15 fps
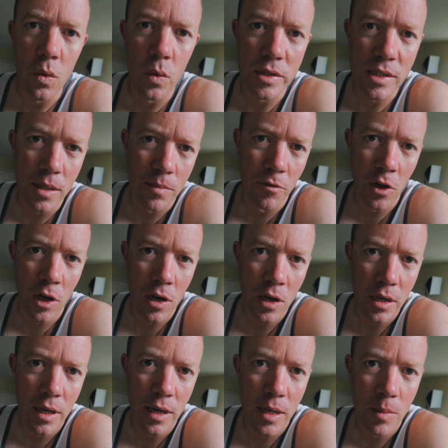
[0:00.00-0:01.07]
What's up,
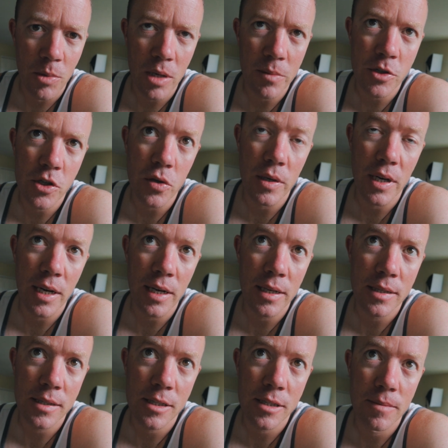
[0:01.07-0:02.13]
vlog? I promised you
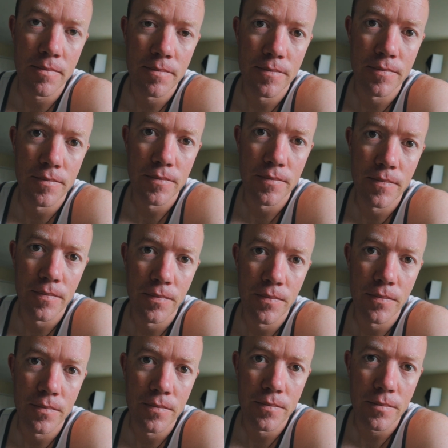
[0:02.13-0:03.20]
guys
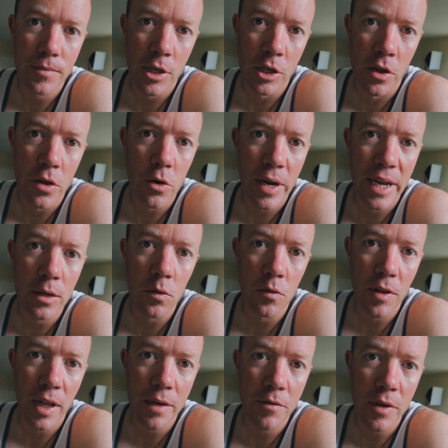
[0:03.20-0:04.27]
another angle
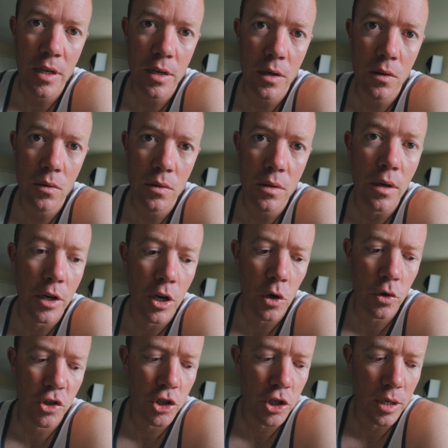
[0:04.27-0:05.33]
fly video, a
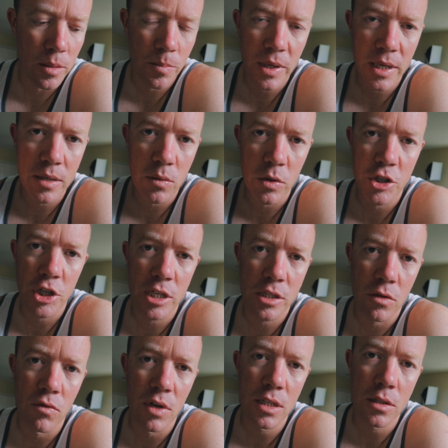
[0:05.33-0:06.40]
coach jump I did with
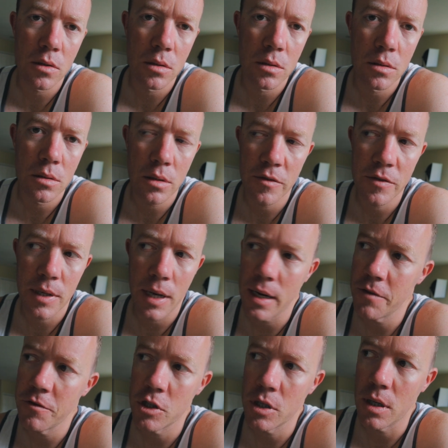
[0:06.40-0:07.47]
Jason Russell of
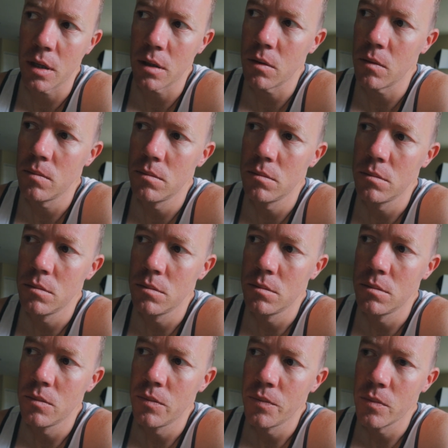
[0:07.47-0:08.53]
Skydive Chicago,
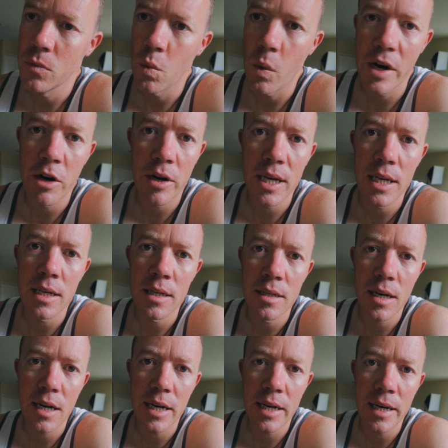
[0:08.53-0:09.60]
wherein
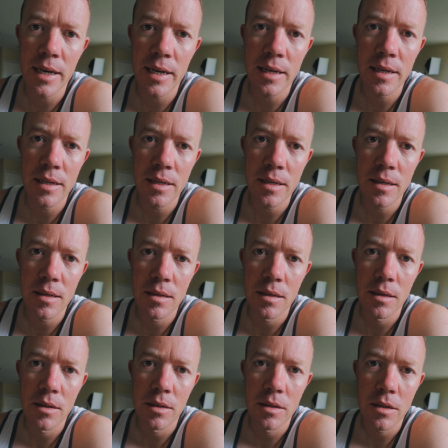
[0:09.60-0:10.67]
I
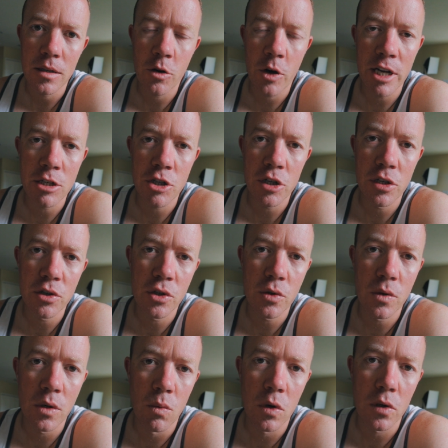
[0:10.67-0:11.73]
crash
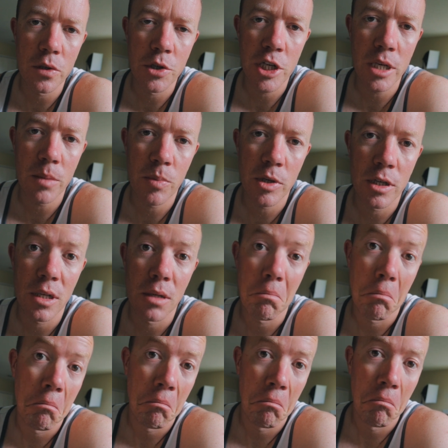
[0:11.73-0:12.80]
into a world champion.
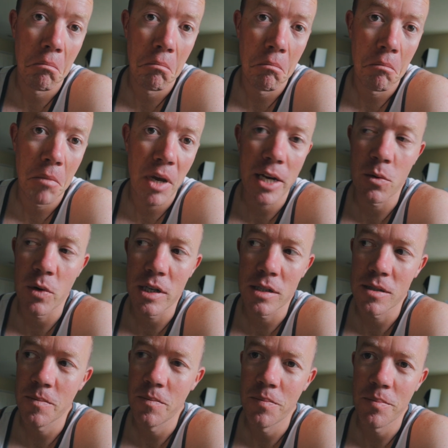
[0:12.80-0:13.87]

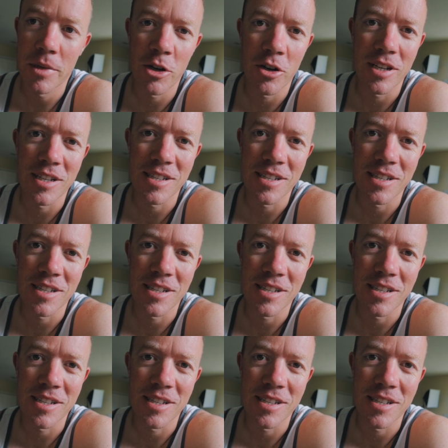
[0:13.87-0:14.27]
Anyways, here it